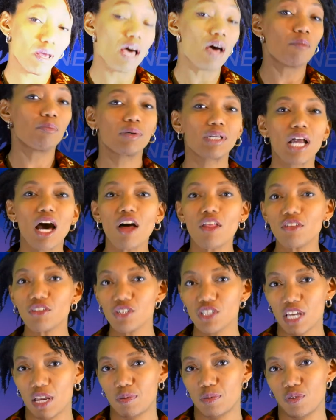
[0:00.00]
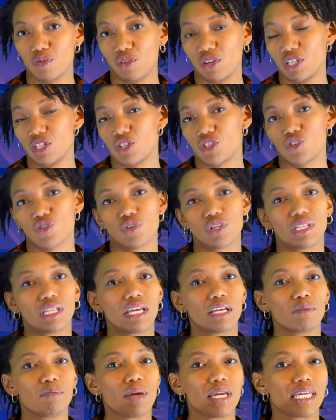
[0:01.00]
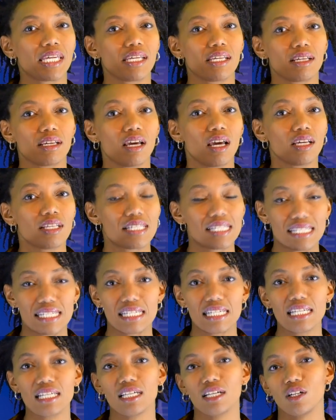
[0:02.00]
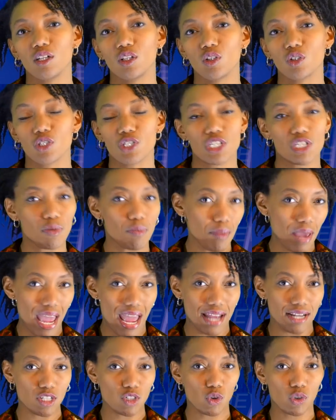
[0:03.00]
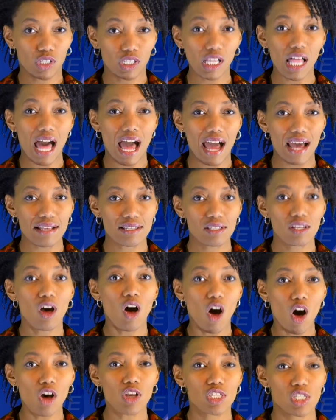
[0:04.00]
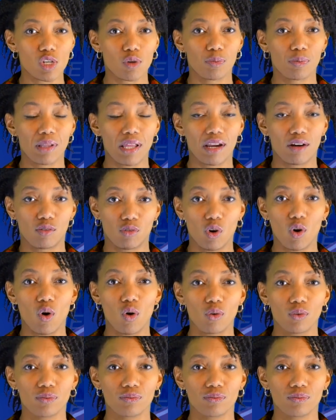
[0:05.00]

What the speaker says: But other types of industry, like making steel or cement or glass, also play a role.